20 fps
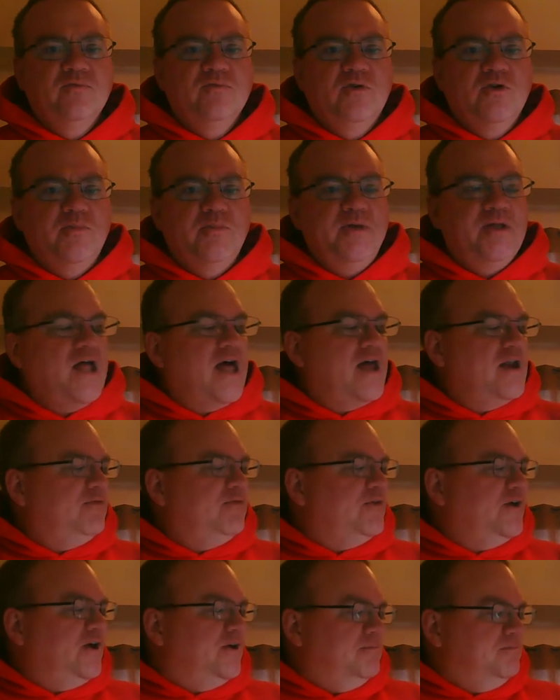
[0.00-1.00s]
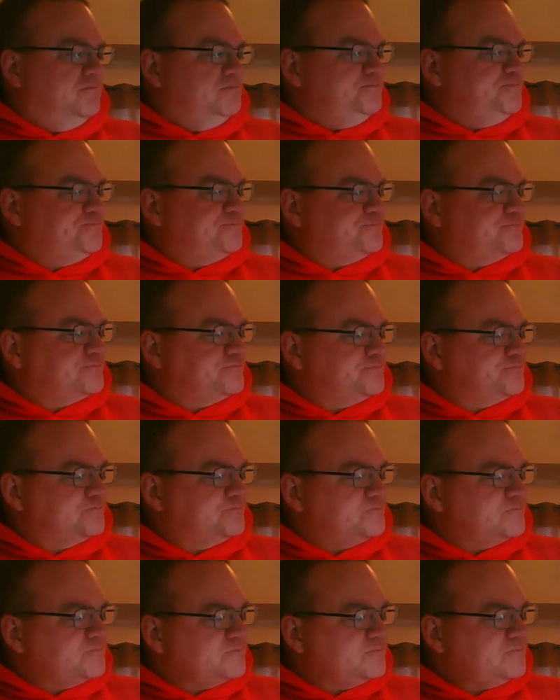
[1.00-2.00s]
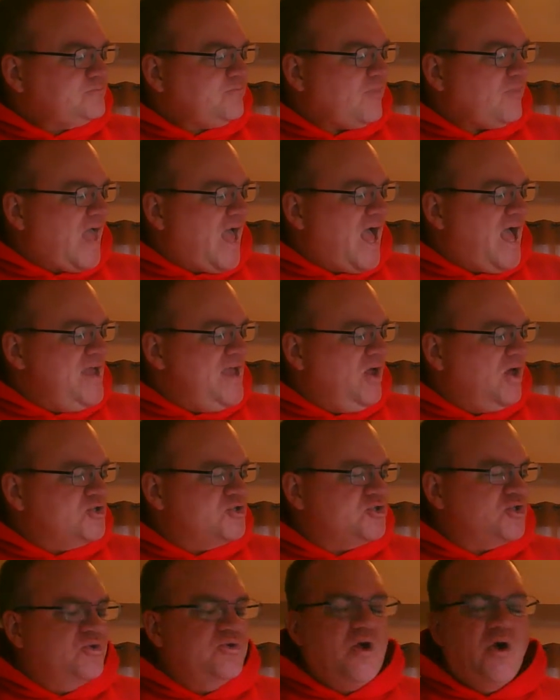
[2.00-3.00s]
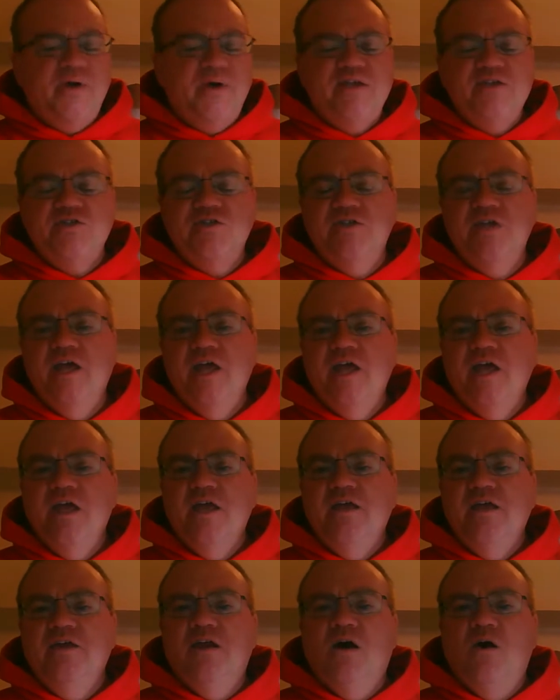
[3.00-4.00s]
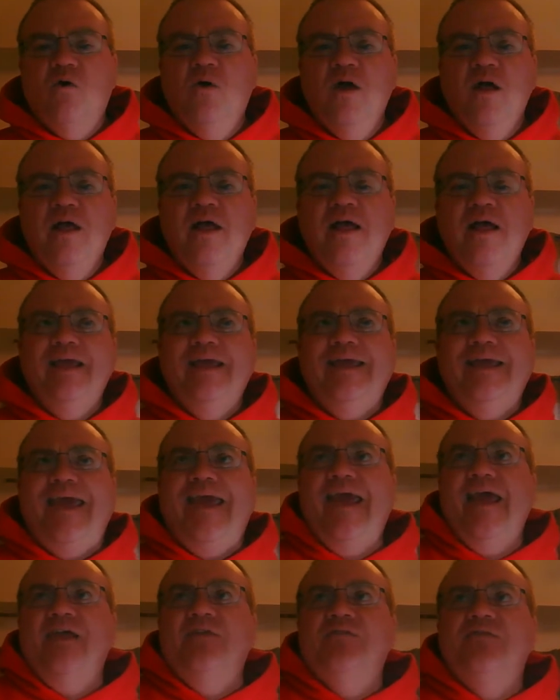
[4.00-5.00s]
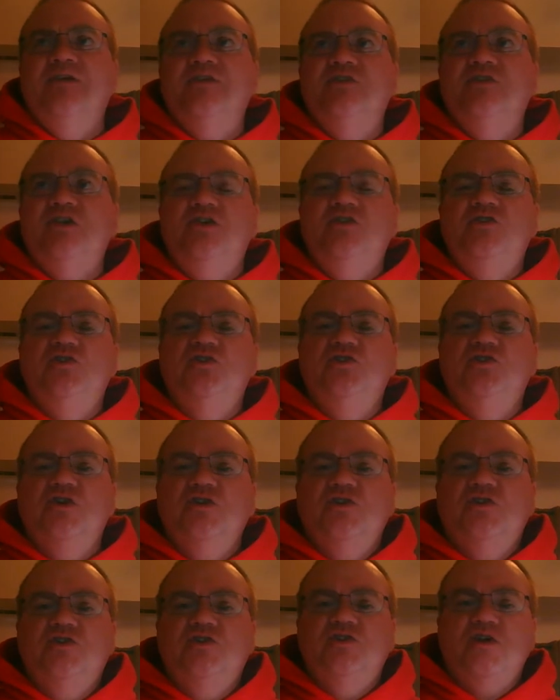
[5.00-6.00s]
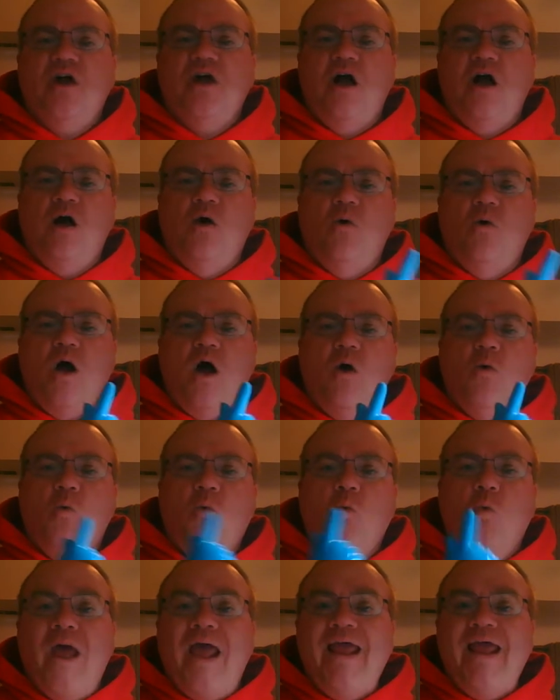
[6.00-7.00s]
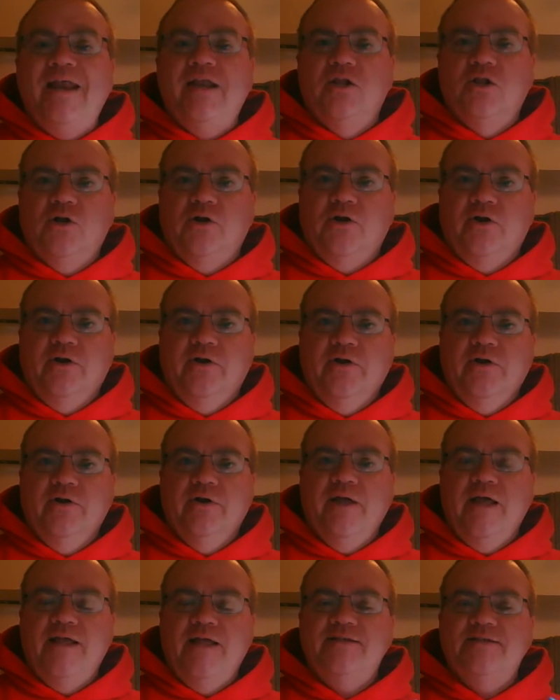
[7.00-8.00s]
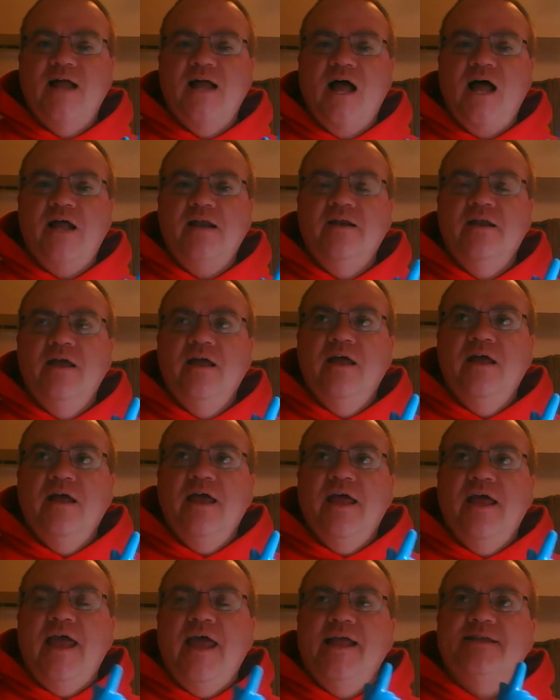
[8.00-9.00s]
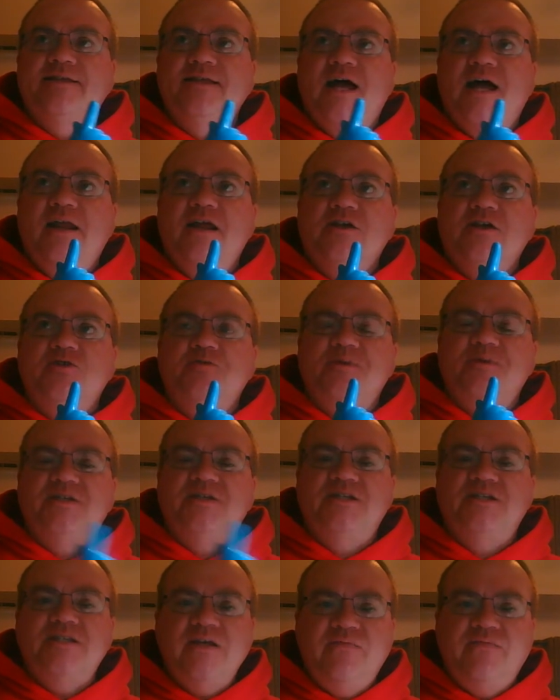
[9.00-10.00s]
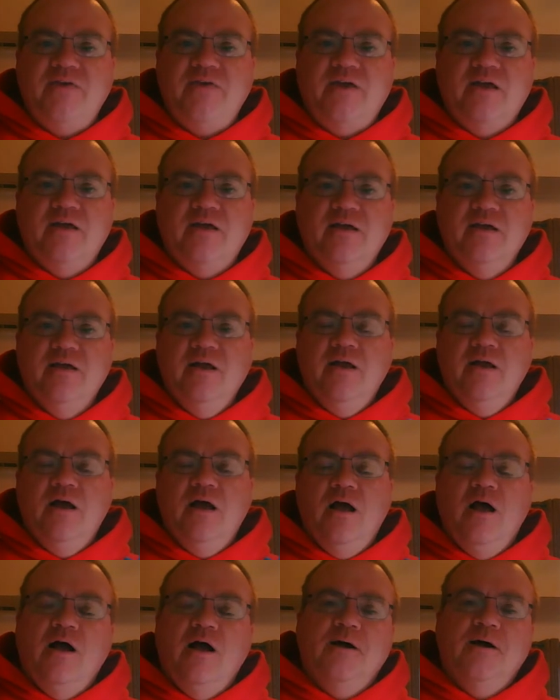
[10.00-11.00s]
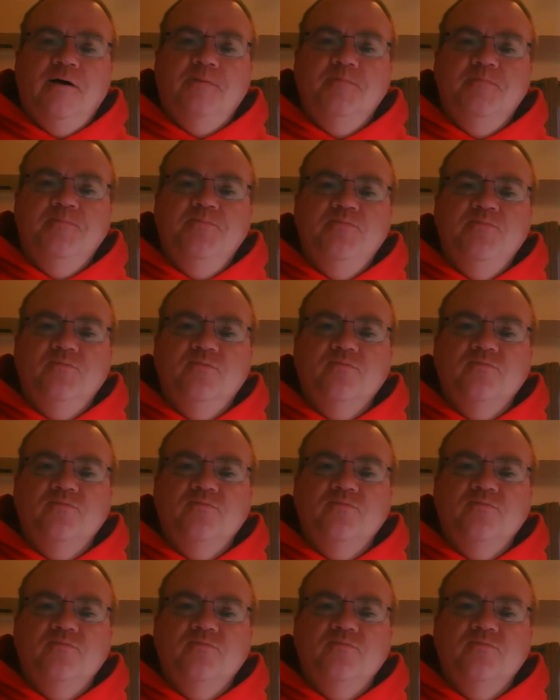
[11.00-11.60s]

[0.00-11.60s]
Could be a lot of fun. I also noticed, you know, Canvas is just a, a way to learn. It's not it's not a specific um,